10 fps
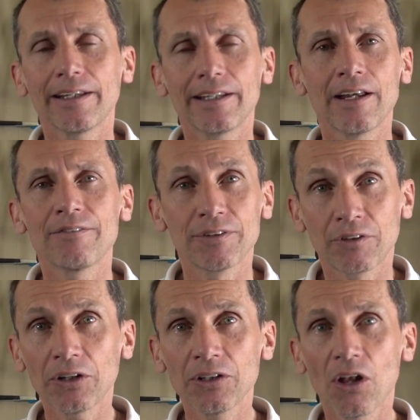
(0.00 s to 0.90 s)
If you've
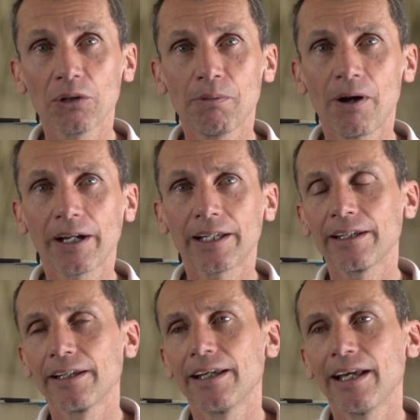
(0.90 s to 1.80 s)
got an older bike,
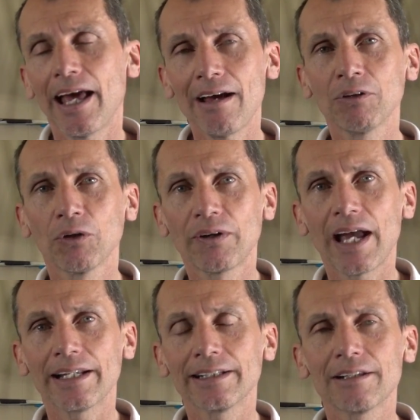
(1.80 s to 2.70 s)
have a look
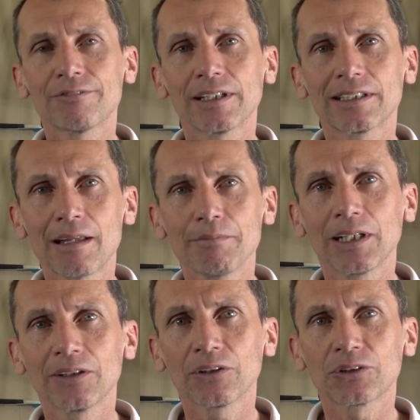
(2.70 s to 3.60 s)
at it. If there's something
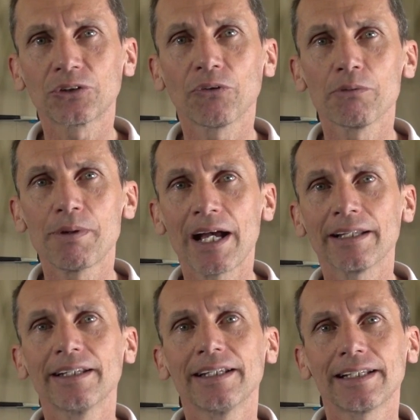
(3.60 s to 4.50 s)
you're not sure
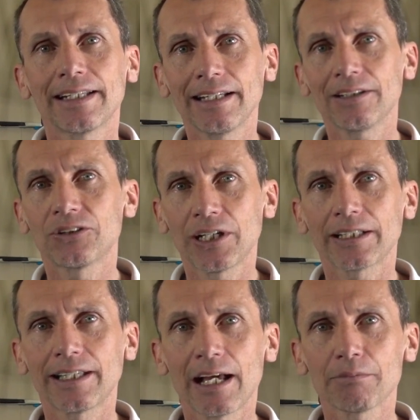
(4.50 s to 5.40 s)
about, get it
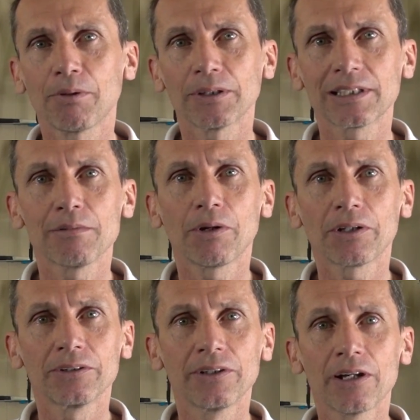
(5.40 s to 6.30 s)
checked out by
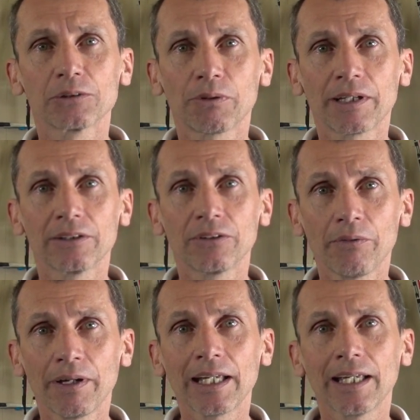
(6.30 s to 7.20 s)
somebody who knows what they're
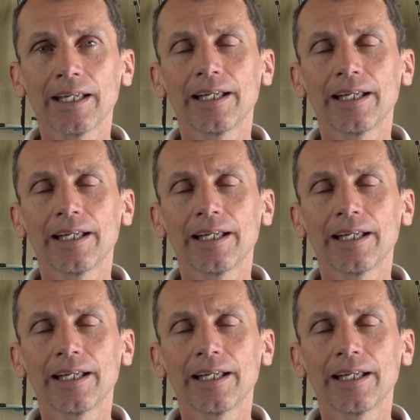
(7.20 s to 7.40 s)
doing.